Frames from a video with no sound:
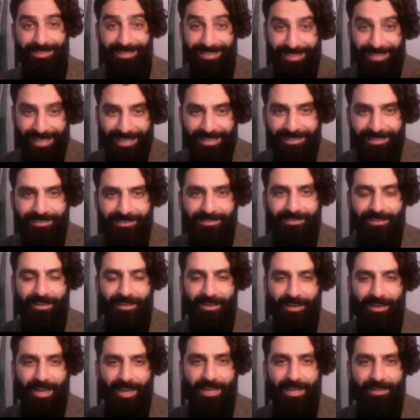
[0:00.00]
since
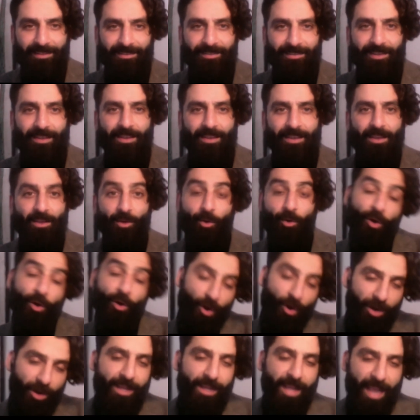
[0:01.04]
late or
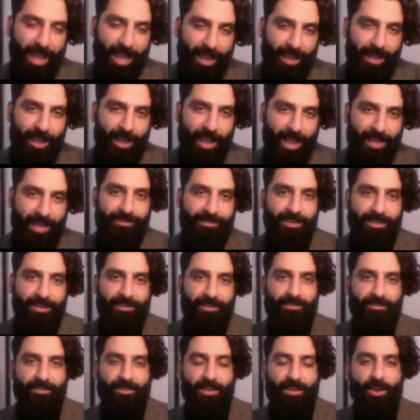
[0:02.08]
early
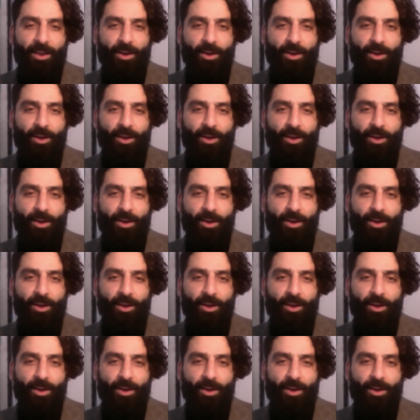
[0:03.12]
80s,